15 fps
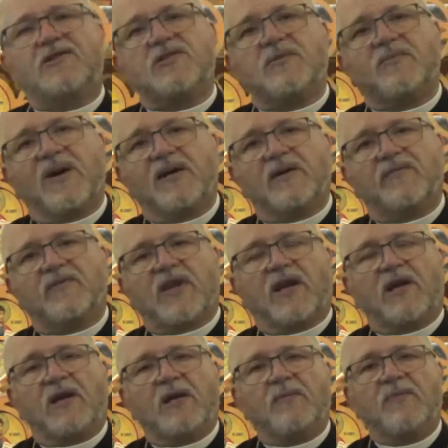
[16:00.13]
X amount of
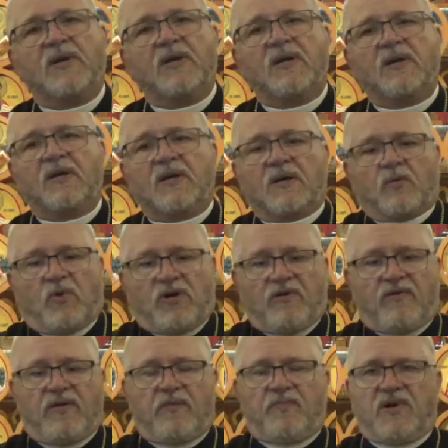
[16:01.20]
time,
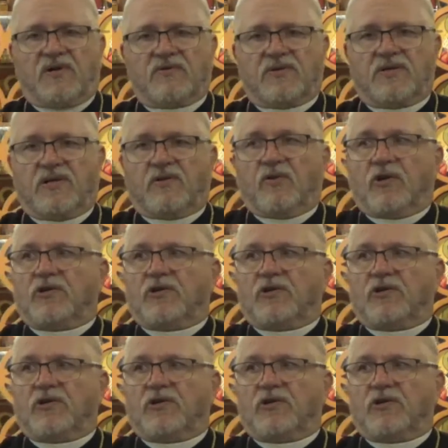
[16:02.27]
one of the apostles says,